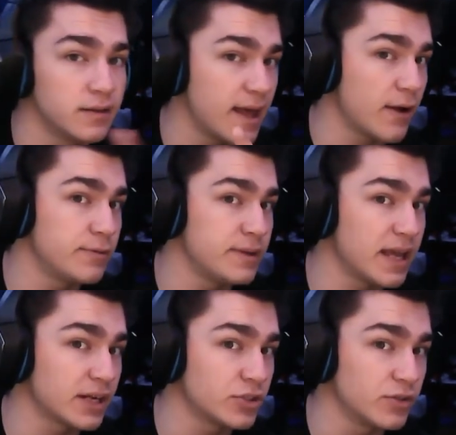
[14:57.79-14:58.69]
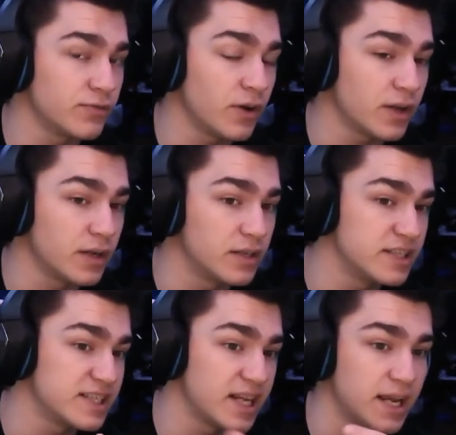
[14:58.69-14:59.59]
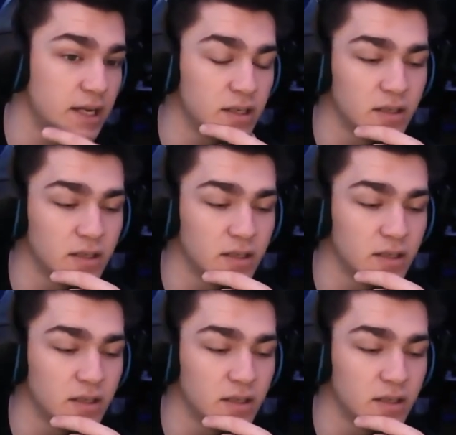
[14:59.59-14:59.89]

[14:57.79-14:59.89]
That would be actually fucking insane.